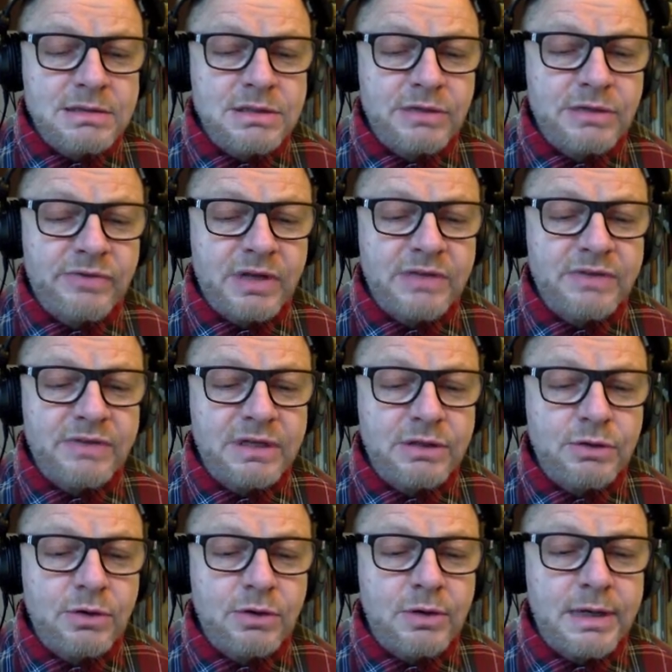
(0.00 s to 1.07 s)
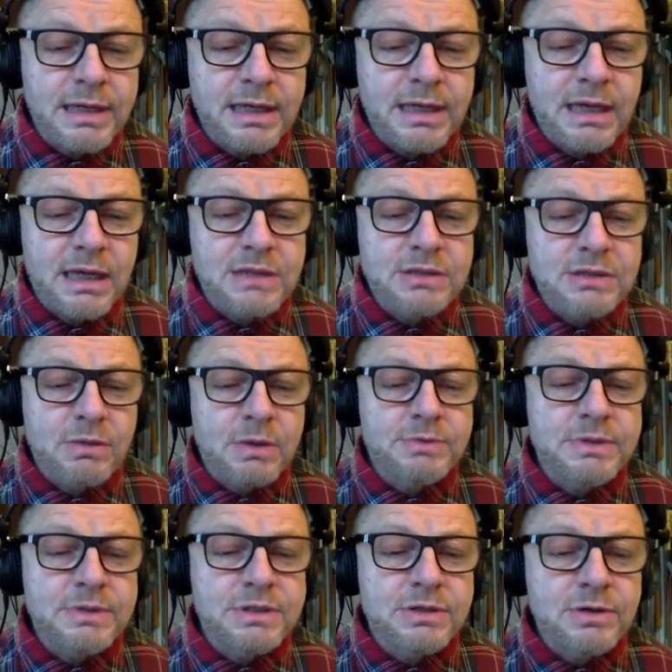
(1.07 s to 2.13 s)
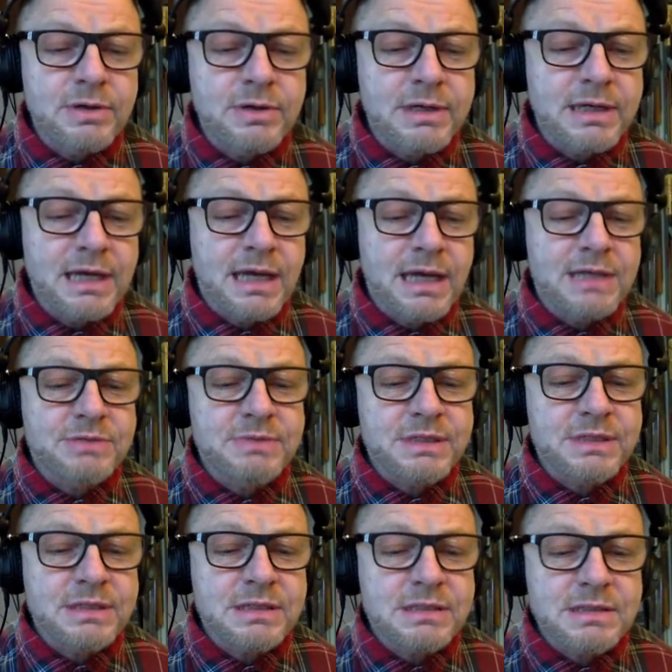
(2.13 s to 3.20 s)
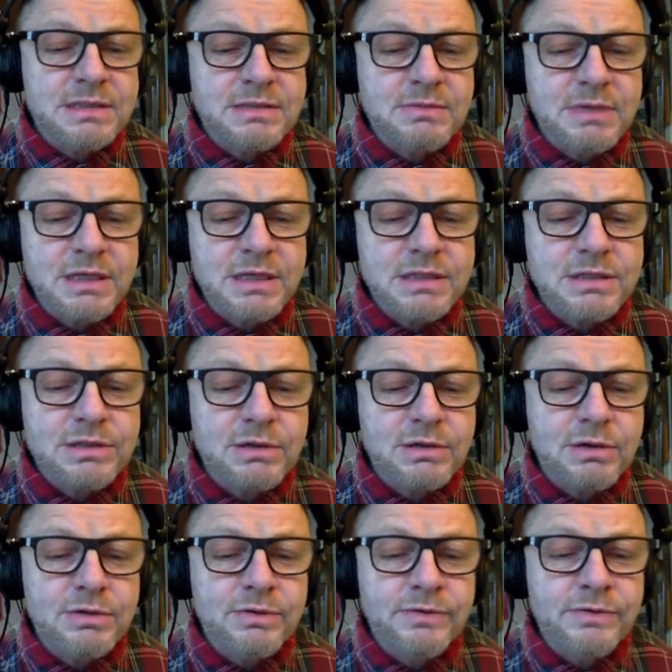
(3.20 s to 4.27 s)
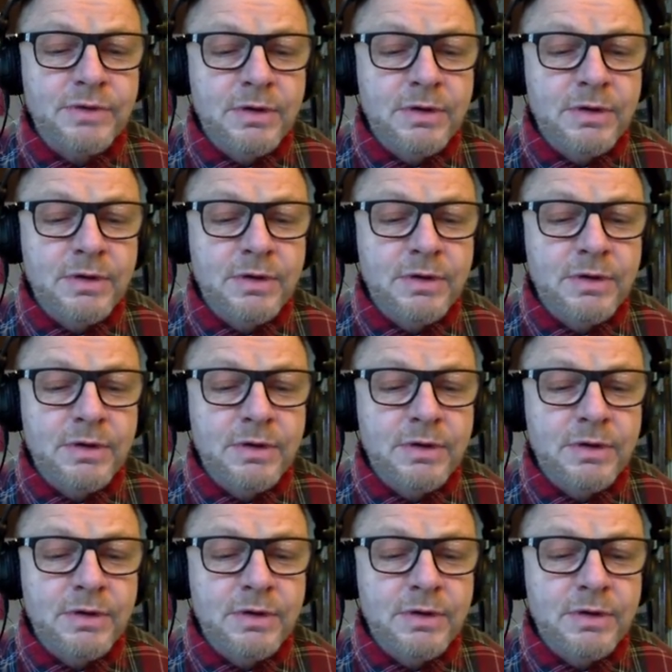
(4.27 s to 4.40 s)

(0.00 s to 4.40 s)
what we're doing here, is we just sort of